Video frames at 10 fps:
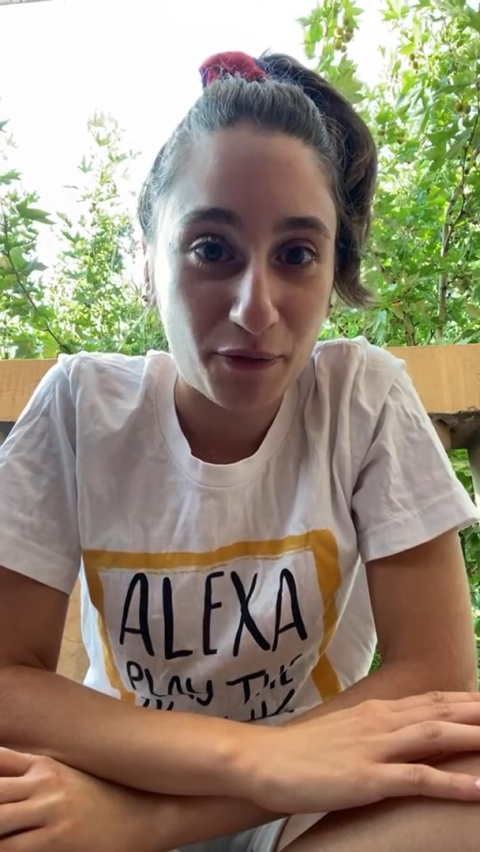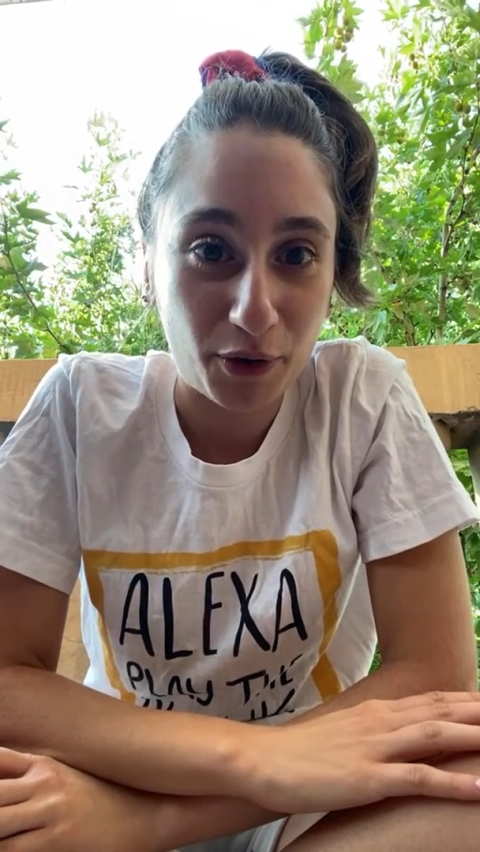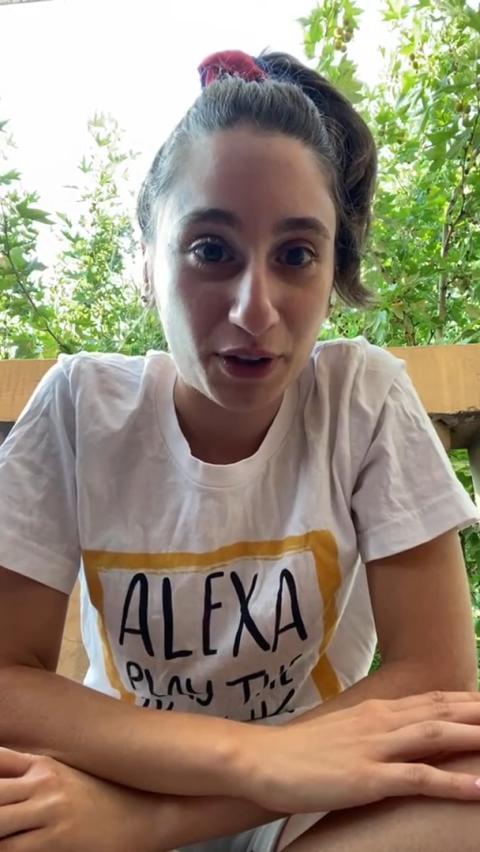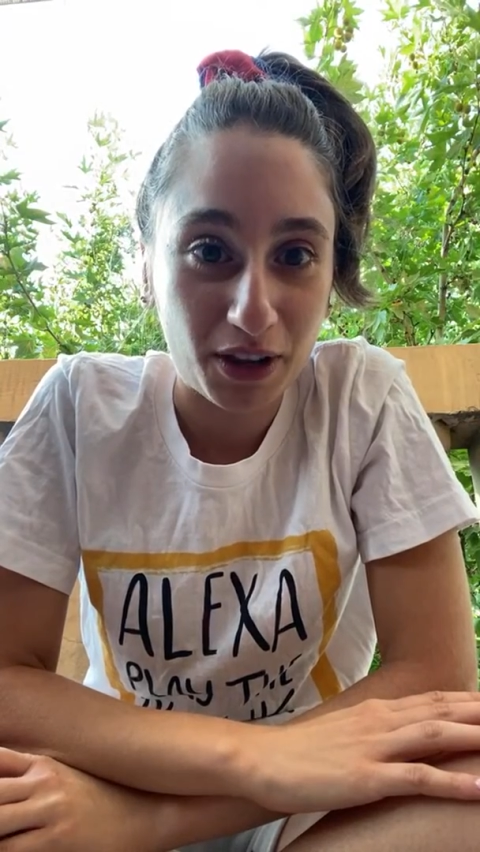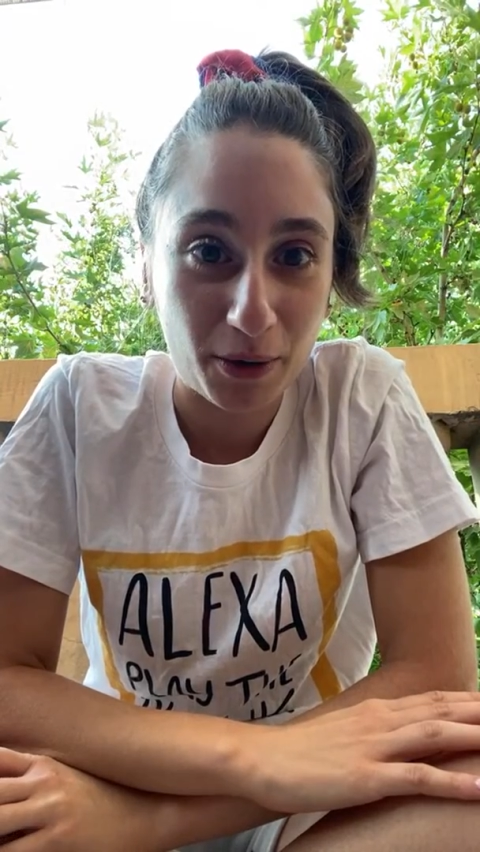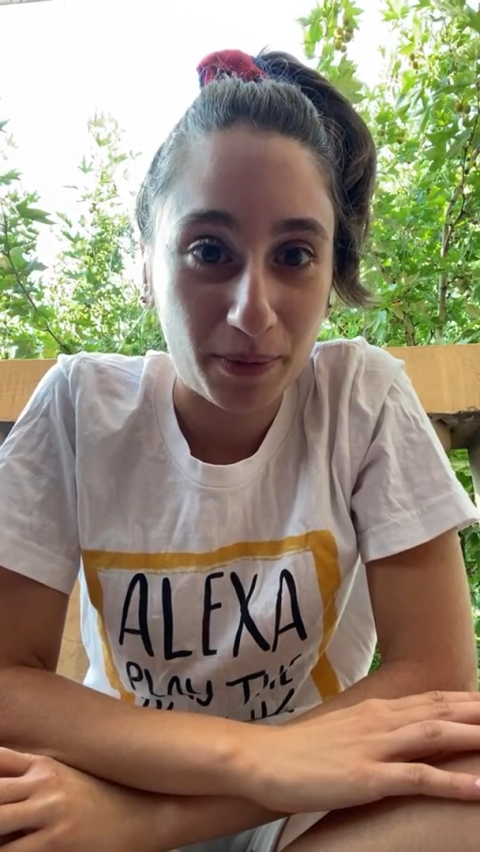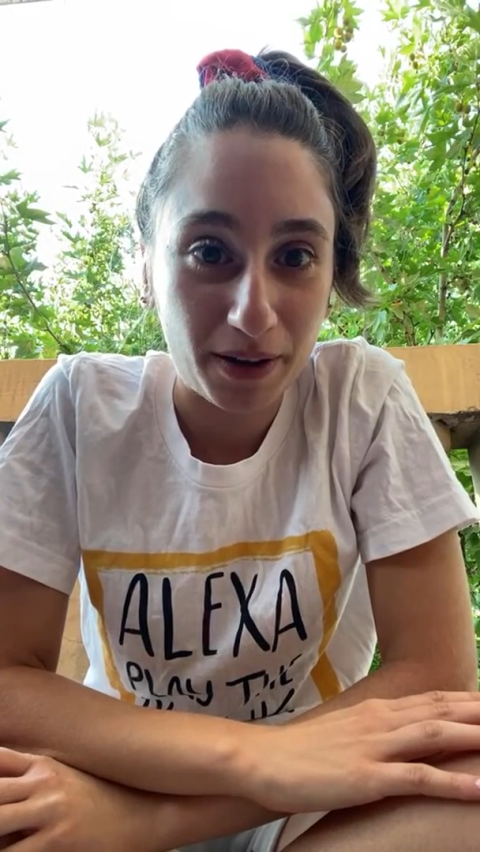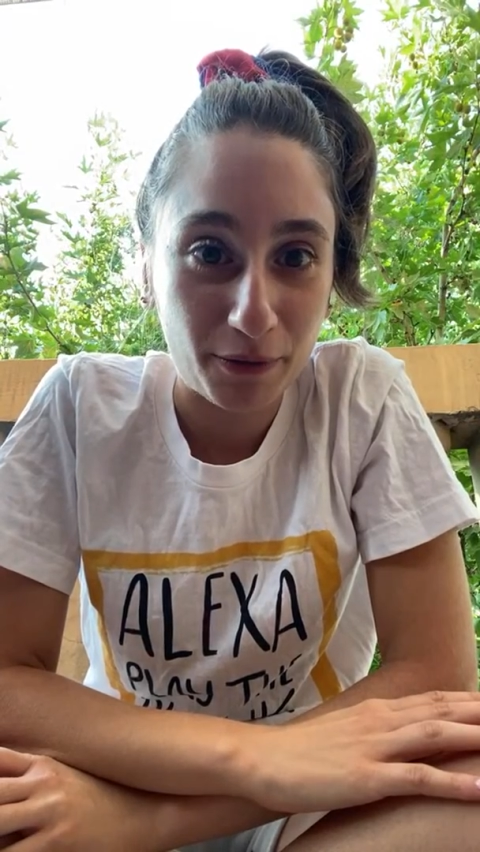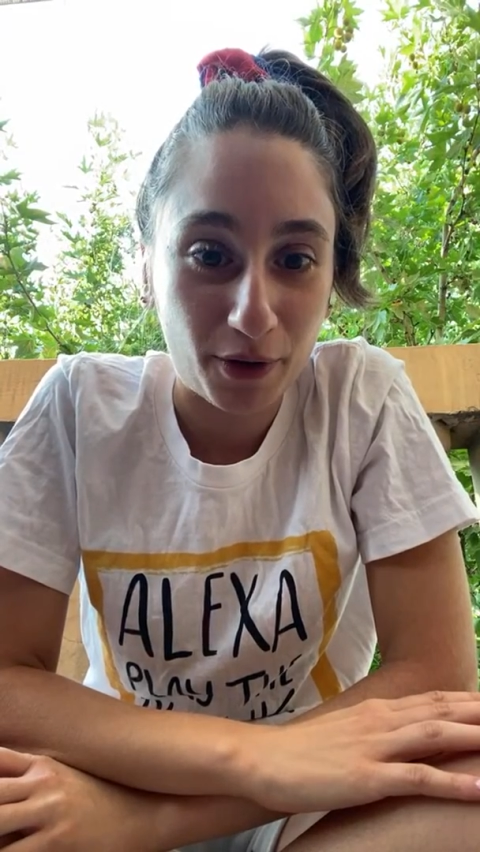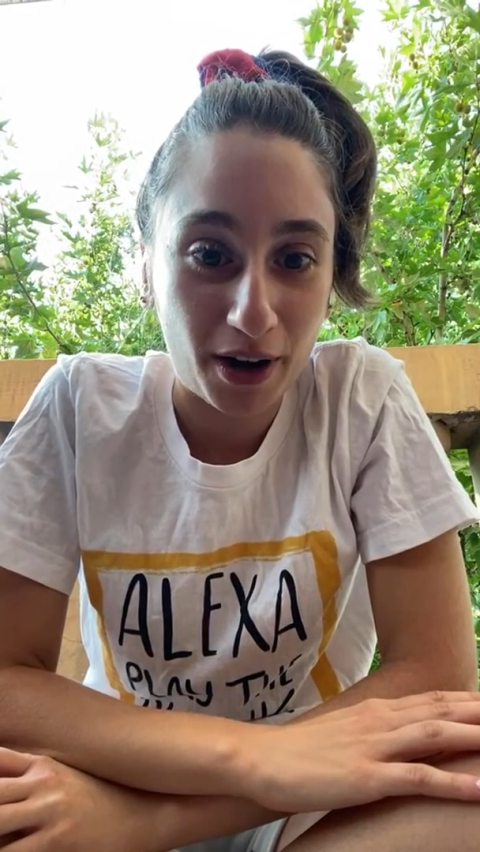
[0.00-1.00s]
for a little bit
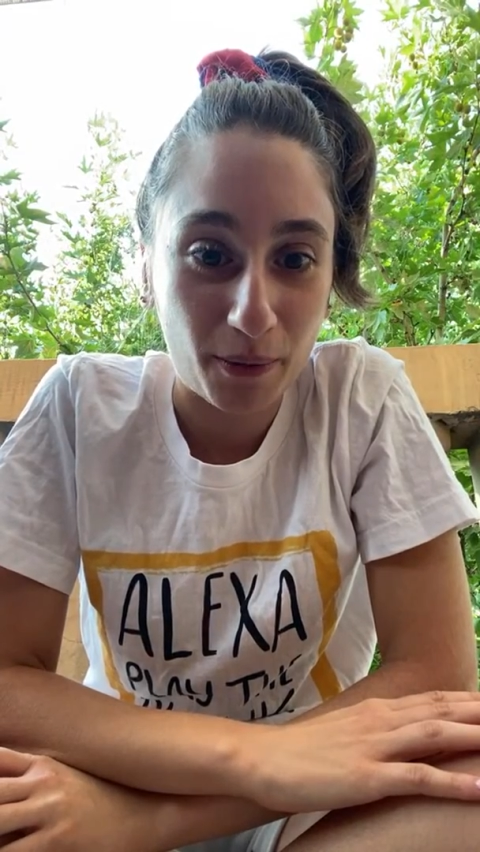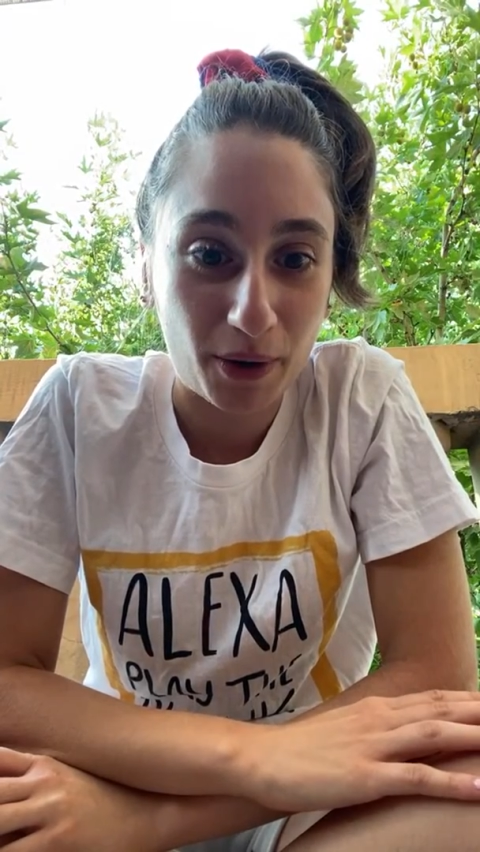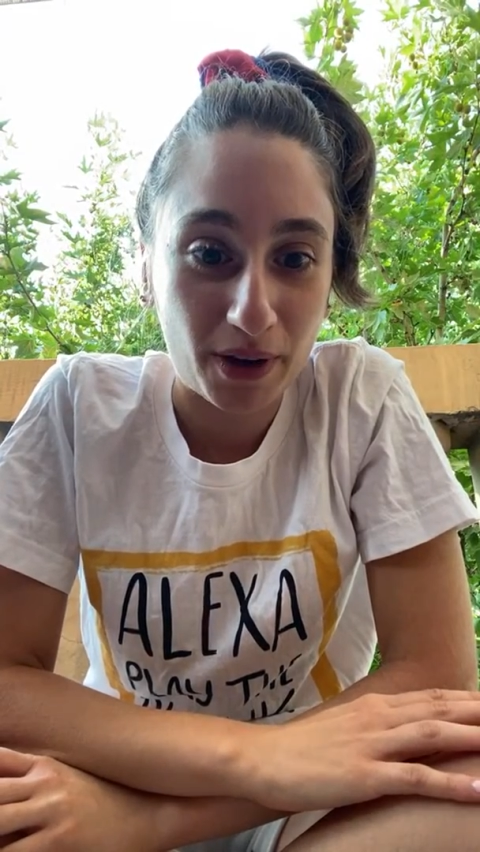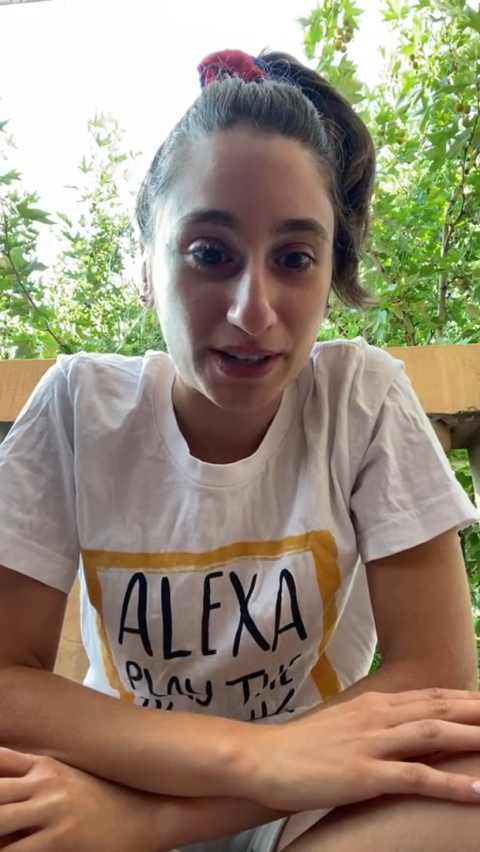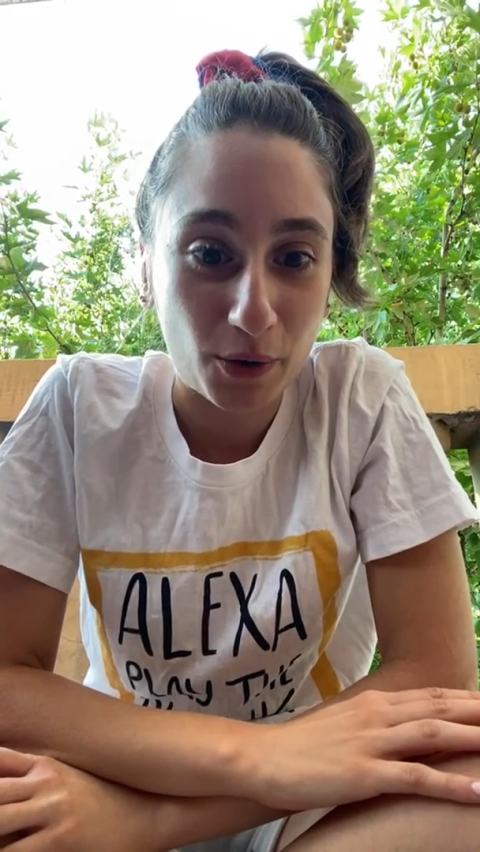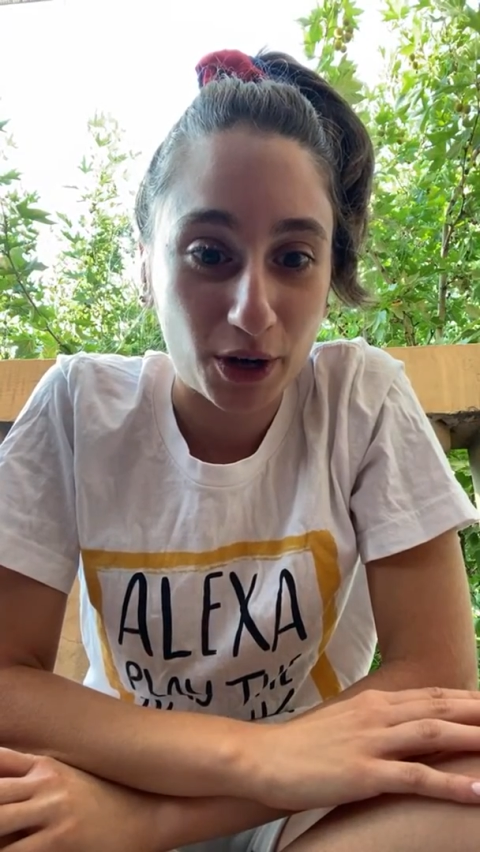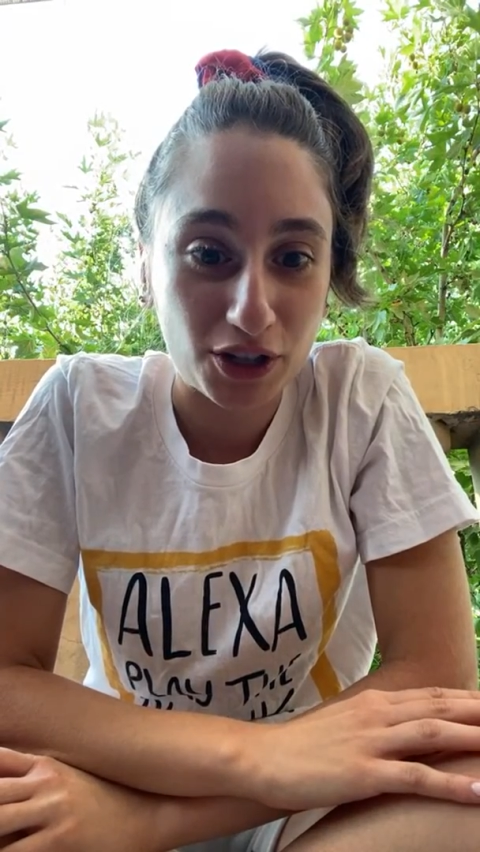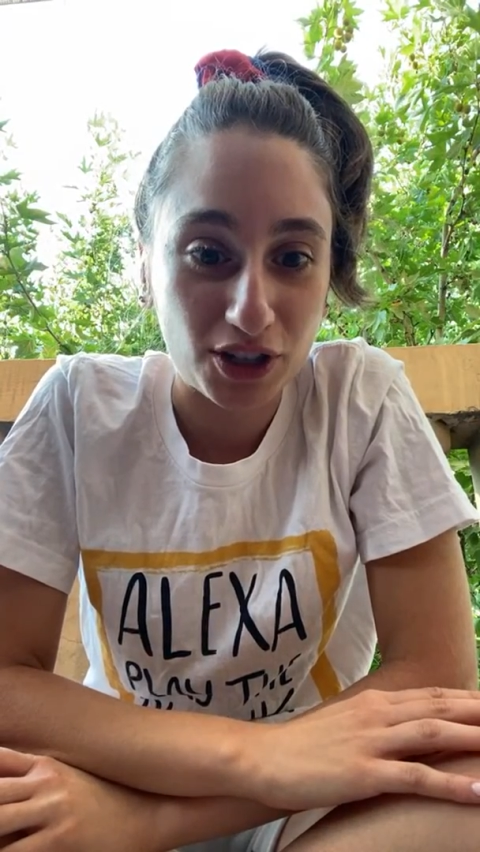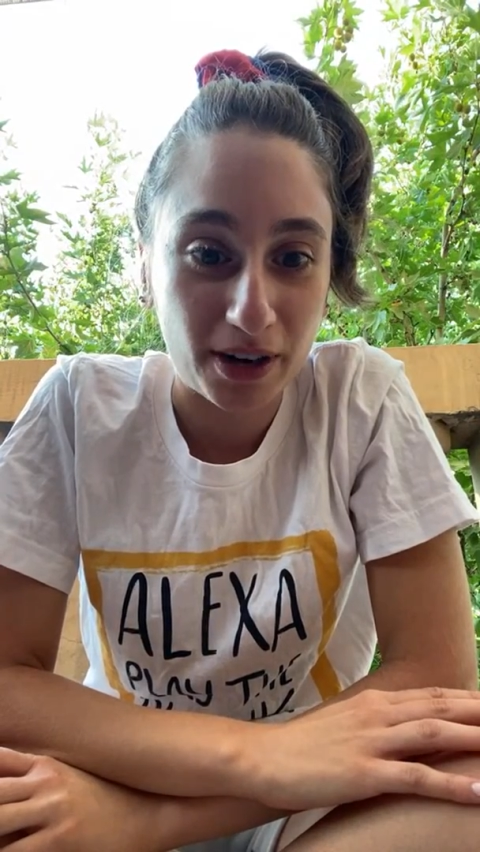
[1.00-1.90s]
for anyone who has a question,